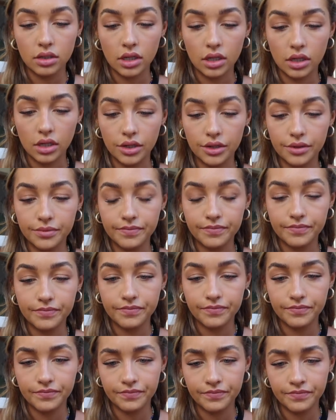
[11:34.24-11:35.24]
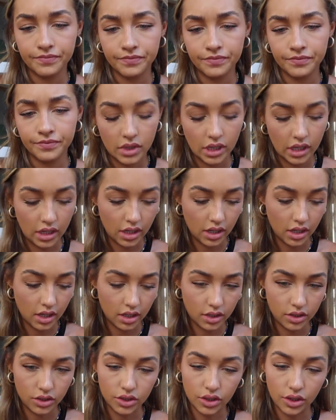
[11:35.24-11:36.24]

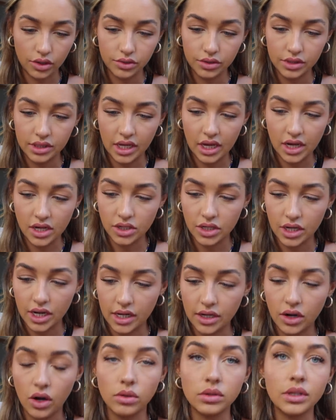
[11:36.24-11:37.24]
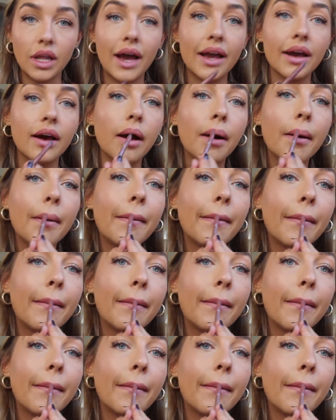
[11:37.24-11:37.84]
don't see a shade. Oh, Liar.